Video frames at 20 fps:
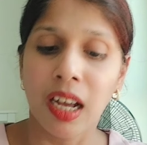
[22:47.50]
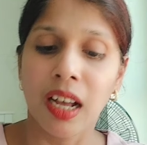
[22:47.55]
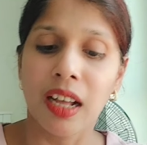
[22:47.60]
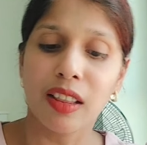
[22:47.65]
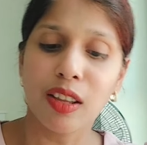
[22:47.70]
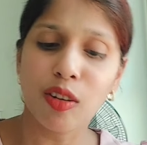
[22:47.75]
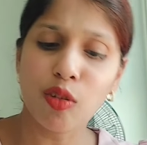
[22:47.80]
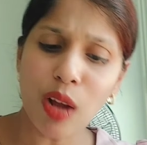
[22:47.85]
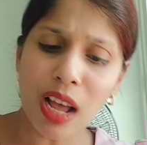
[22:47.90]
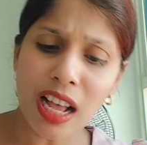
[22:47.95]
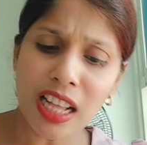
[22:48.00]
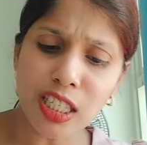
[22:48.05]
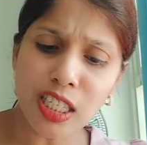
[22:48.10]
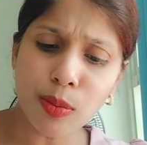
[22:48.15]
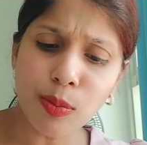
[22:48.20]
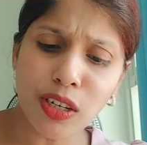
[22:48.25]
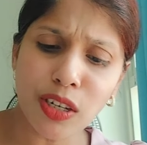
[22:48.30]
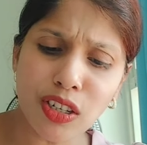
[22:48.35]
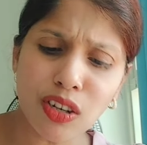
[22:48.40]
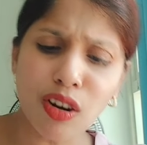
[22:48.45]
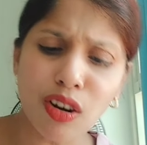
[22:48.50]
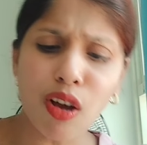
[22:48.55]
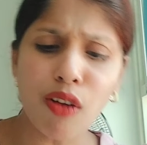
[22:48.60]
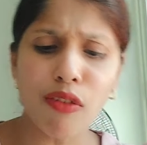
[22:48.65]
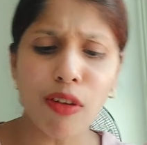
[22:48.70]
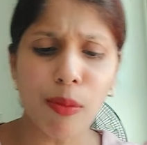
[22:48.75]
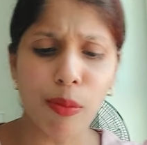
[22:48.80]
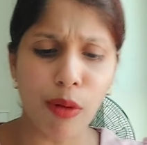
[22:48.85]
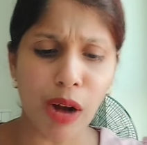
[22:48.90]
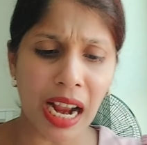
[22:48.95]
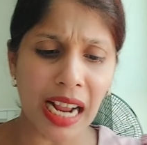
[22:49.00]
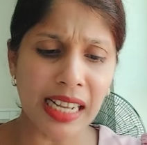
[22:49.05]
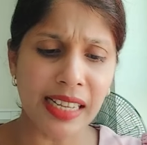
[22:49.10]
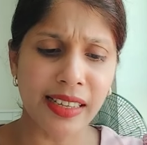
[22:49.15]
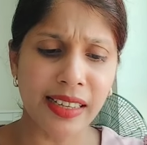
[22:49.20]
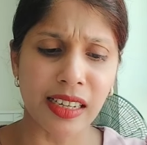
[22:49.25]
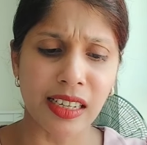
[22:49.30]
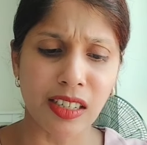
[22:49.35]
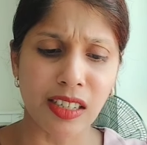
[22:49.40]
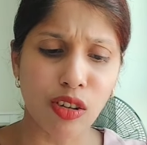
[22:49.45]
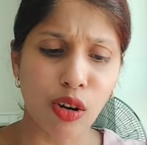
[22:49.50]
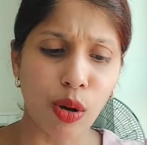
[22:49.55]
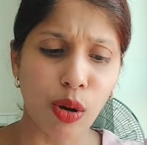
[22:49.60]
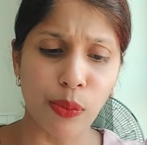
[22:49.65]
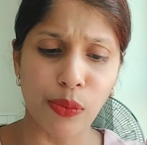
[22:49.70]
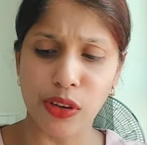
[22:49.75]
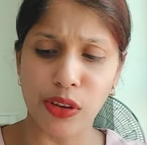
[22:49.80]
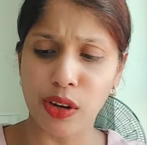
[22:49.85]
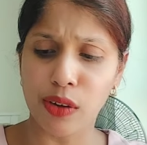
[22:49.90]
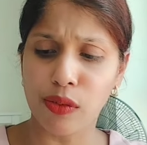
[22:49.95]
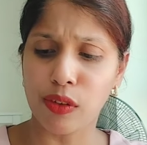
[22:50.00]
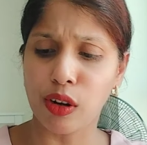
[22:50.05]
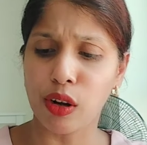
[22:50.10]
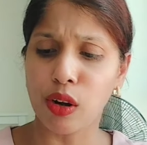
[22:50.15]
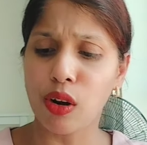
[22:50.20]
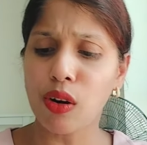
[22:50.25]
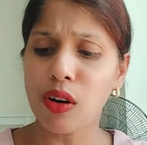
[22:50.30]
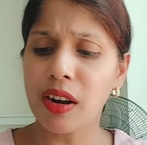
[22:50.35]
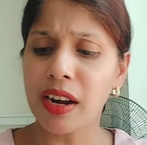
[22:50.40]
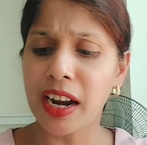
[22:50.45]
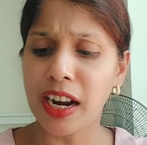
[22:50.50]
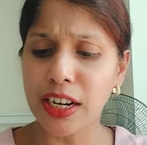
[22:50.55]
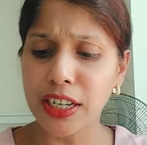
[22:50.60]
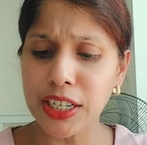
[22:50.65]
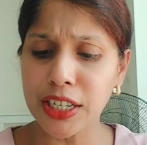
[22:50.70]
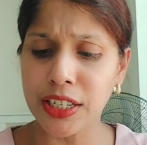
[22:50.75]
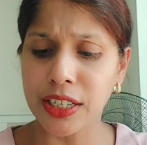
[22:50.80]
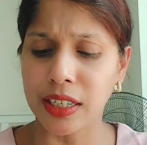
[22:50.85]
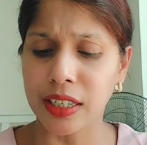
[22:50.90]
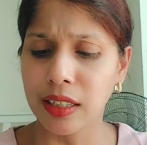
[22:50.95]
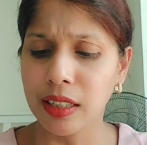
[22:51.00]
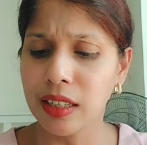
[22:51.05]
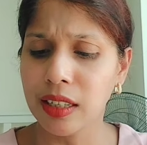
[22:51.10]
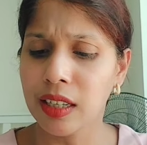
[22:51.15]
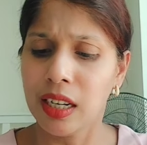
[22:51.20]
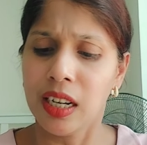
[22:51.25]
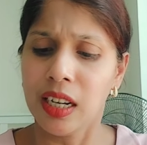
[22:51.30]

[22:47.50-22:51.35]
The transmission of a price list, observed Lord Herschel,